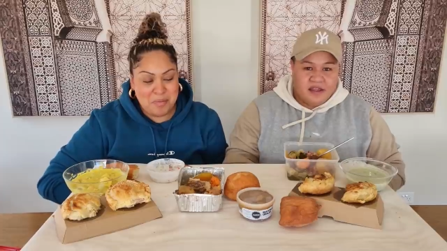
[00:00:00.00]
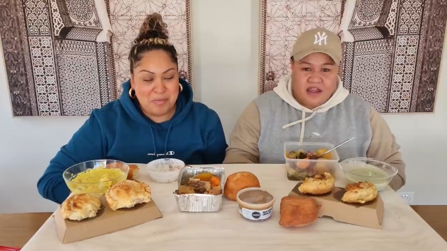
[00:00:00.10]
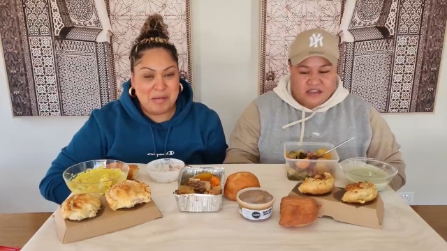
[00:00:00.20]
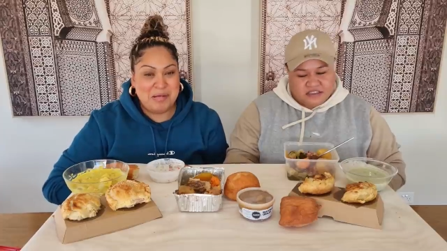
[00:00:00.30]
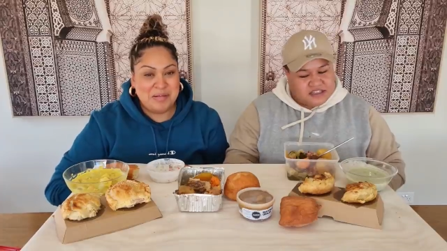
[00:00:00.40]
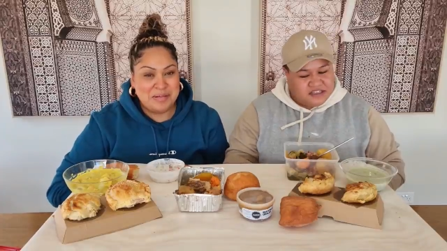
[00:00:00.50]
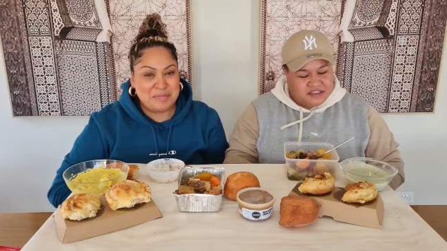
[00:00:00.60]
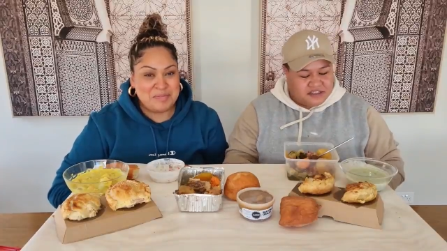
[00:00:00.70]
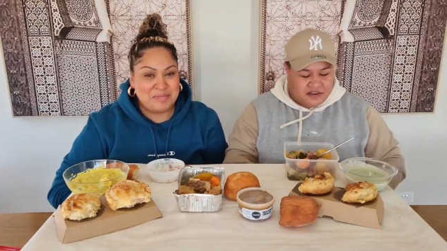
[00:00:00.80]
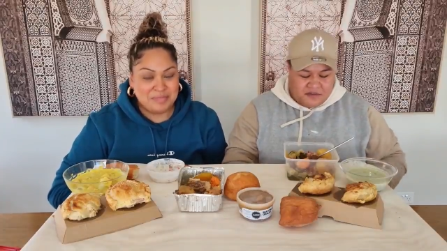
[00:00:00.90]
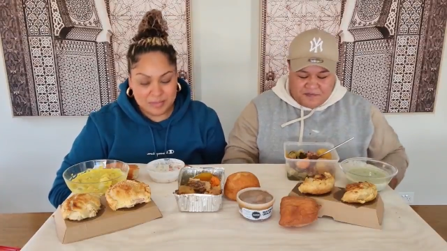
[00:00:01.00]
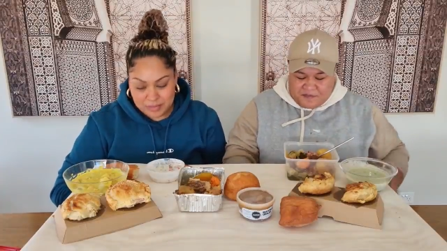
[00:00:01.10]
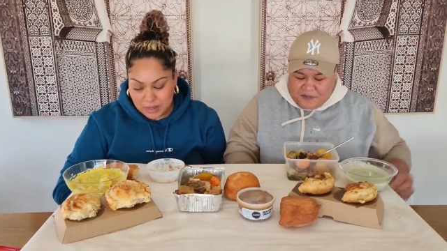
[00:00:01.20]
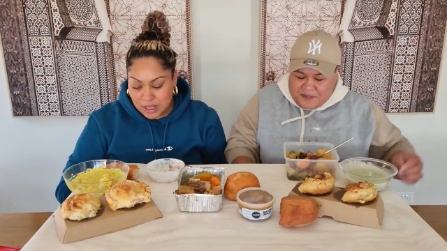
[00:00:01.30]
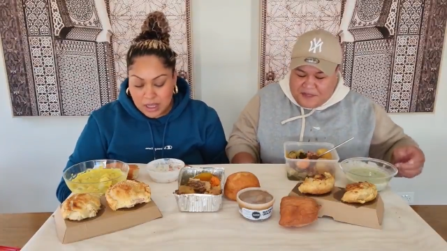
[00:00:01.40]
Speaker 1: Yeah, it's Kina time.
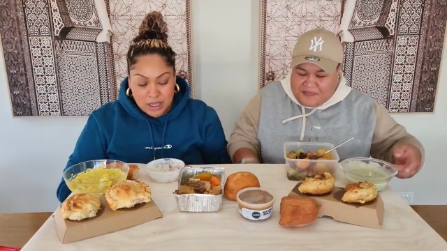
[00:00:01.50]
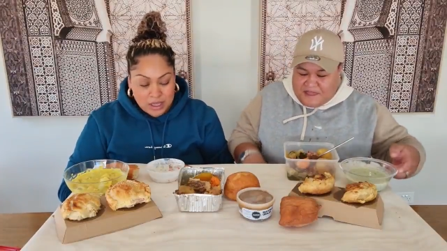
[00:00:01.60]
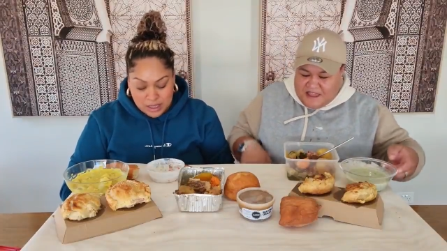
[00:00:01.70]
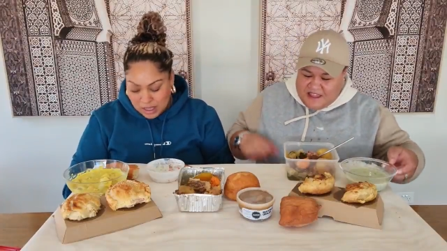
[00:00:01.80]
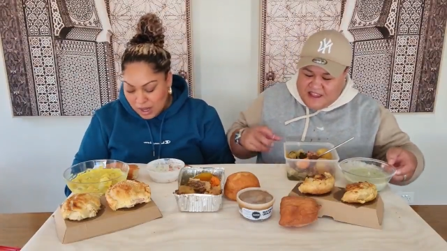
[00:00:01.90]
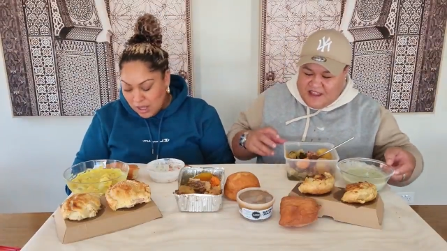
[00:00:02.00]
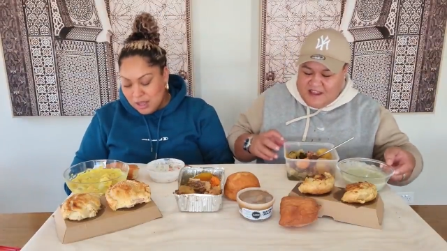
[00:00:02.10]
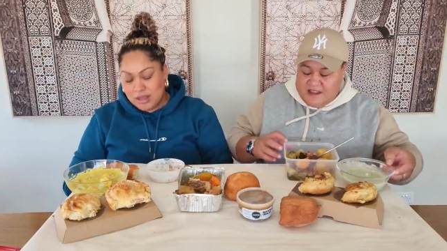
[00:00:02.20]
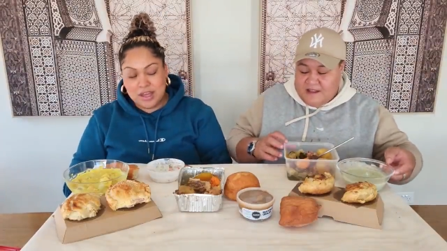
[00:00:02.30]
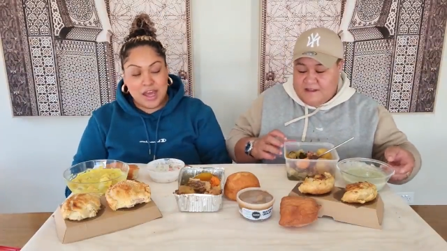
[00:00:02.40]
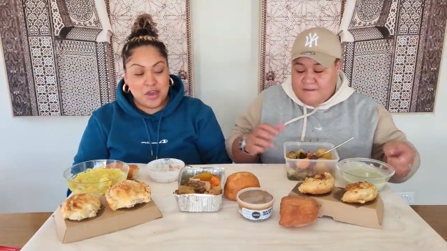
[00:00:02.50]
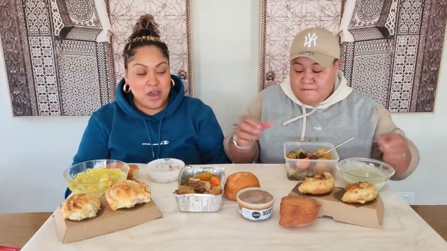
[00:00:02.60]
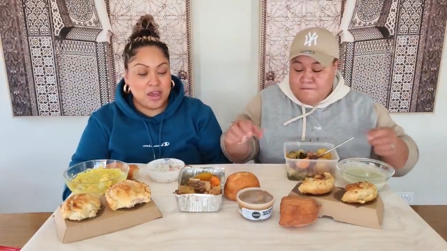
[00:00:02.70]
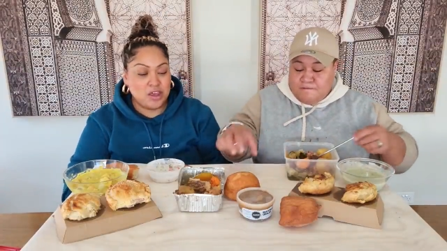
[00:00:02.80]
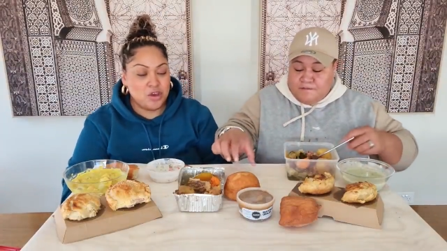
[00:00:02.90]
Speaker 2: Can I?
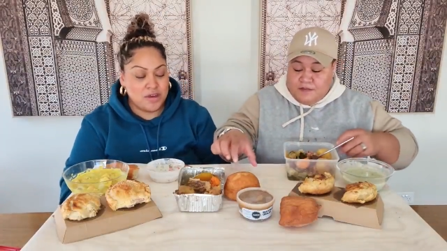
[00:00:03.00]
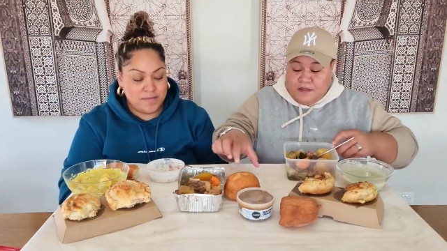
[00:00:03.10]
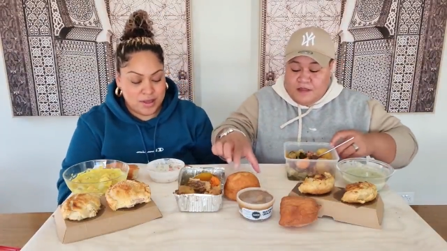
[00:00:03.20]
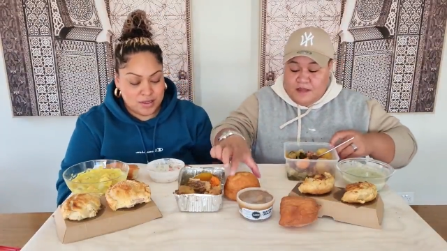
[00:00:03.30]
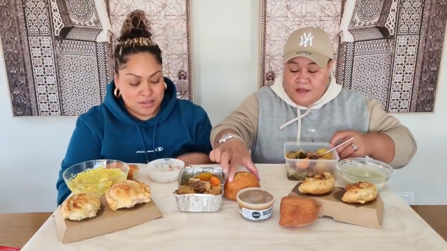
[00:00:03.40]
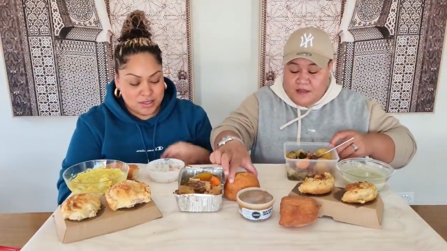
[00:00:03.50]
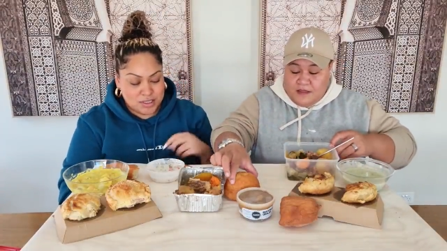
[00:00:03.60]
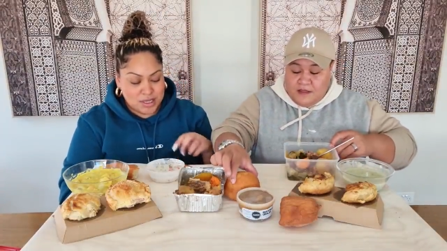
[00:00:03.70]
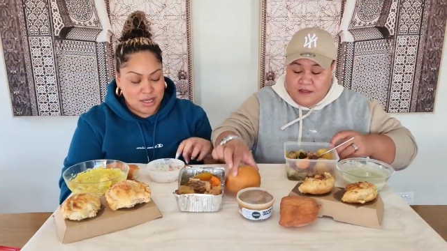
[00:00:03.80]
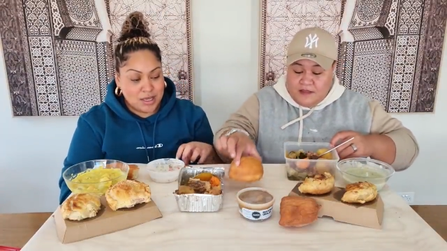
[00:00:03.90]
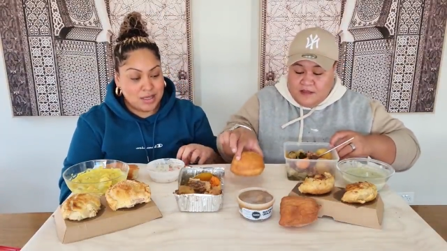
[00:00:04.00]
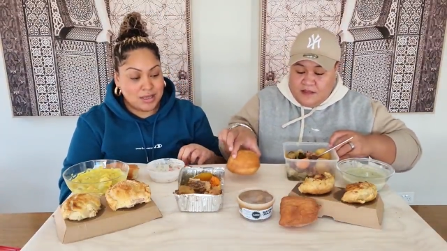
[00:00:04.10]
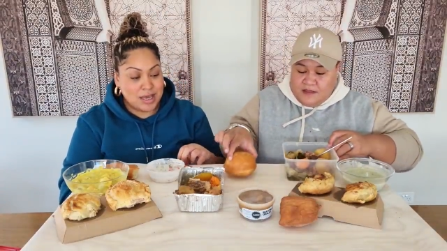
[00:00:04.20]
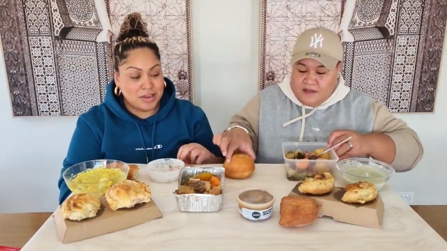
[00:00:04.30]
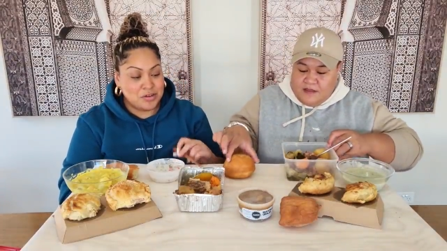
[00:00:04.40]
Okay, you go first because I
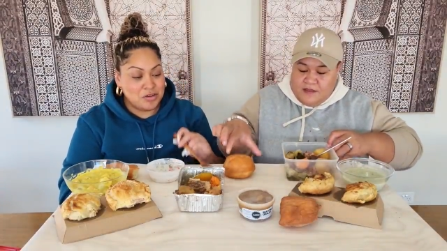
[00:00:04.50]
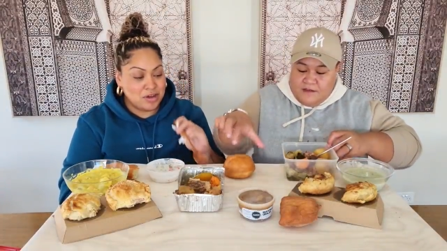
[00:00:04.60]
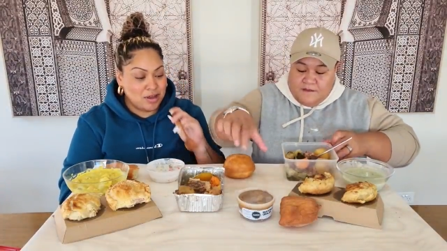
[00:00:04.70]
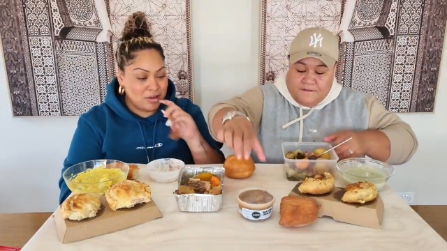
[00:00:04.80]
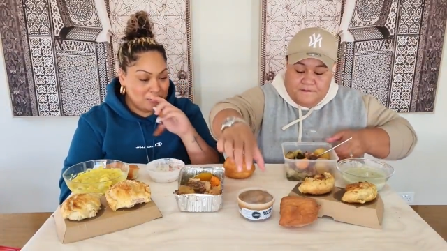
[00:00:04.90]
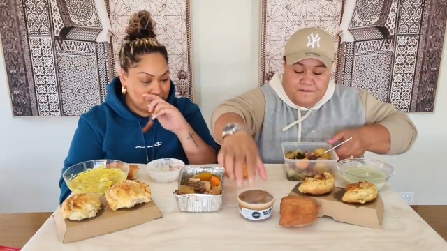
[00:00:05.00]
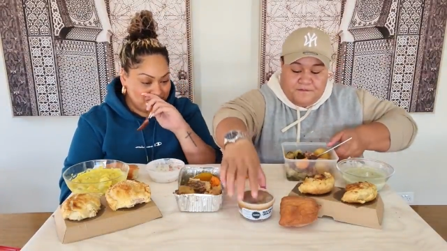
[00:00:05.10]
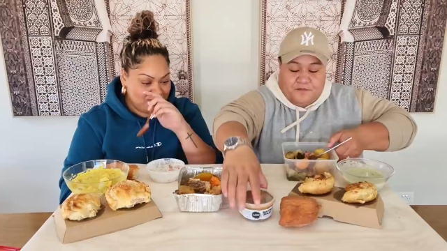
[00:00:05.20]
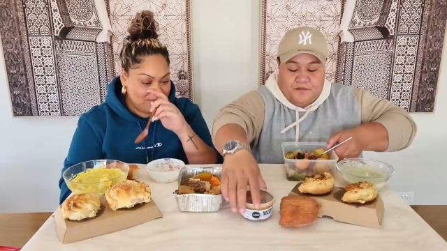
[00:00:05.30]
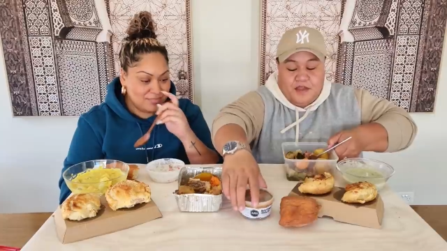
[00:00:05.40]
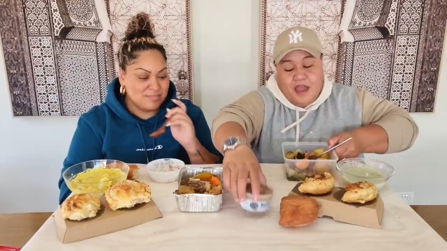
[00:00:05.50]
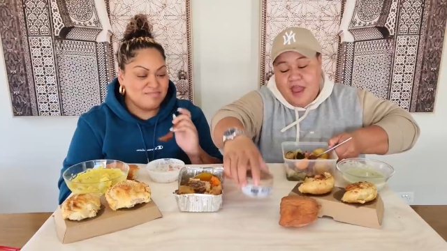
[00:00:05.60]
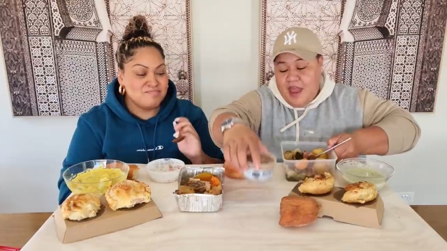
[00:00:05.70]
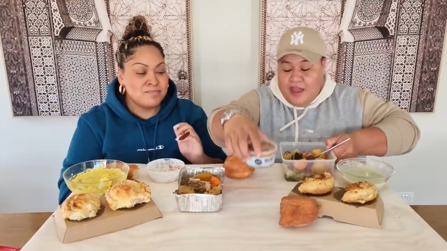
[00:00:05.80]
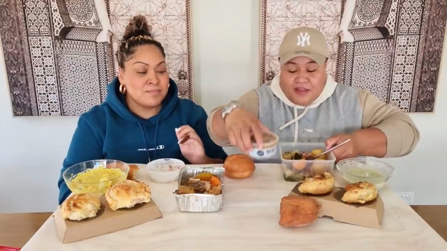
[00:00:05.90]
ate the oka.
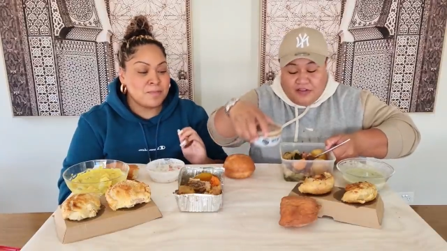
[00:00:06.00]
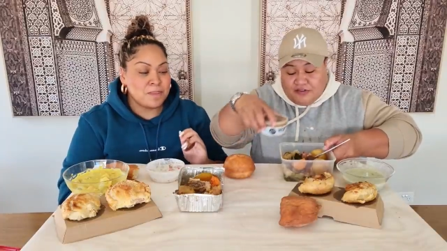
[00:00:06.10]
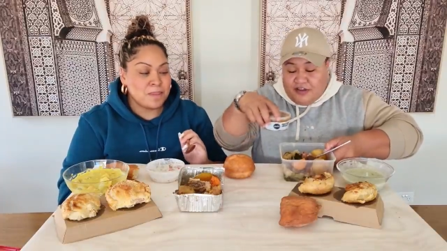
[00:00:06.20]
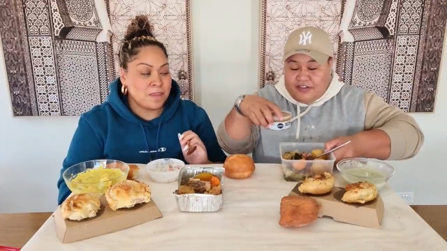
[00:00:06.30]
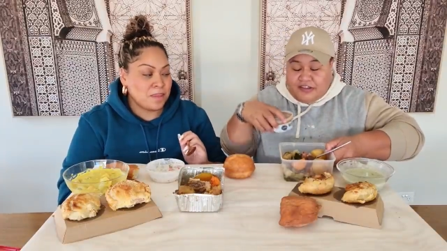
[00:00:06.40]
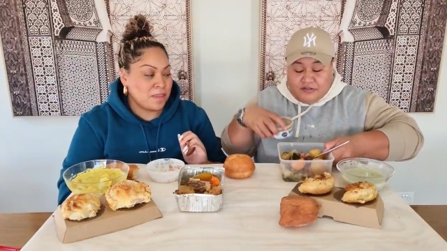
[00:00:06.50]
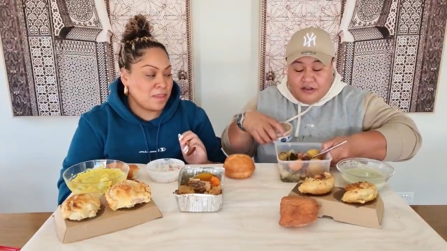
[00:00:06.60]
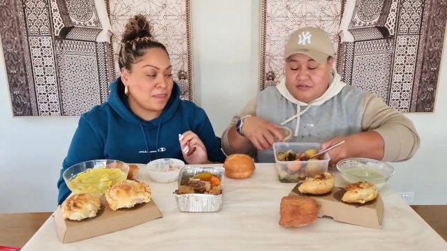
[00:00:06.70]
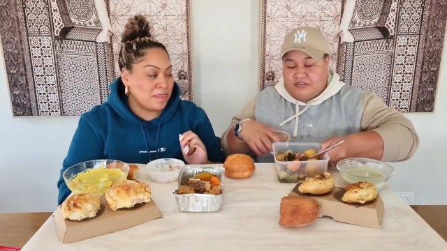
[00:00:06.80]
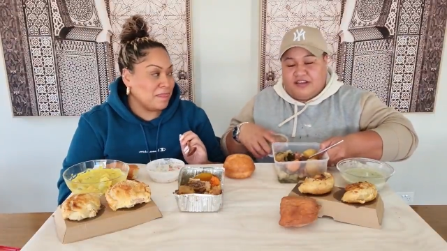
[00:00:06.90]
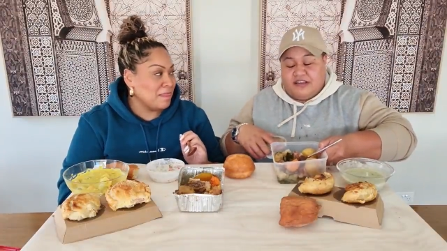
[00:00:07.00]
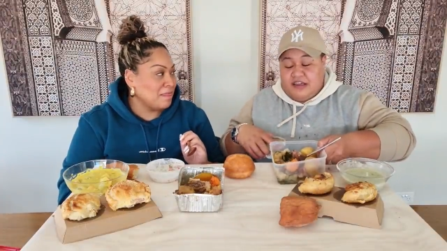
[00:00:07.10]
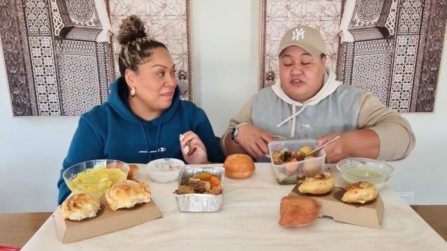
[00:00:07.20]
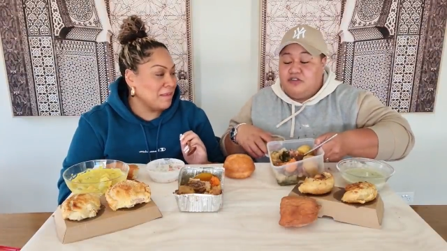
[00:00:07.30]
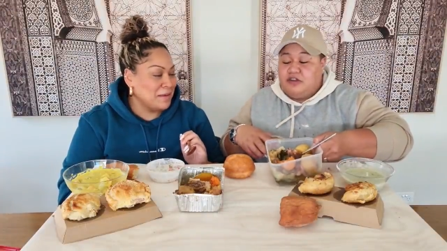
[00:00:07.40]
Speaker 1: Yeah, that's right. That's why I was like,
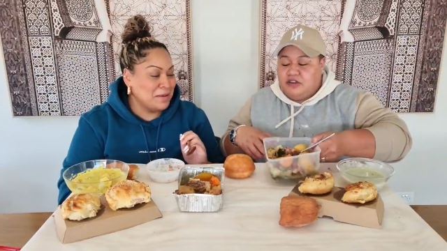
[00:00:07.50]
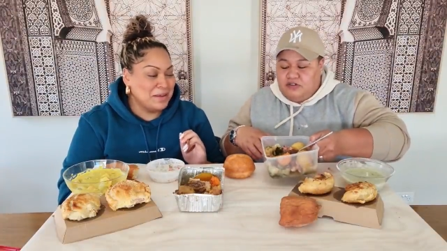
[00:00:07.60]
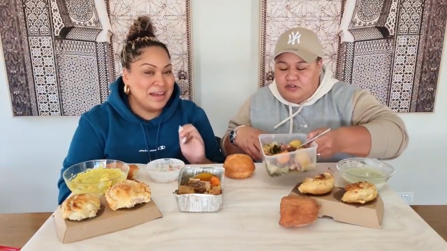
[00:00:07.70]
yeah, you eat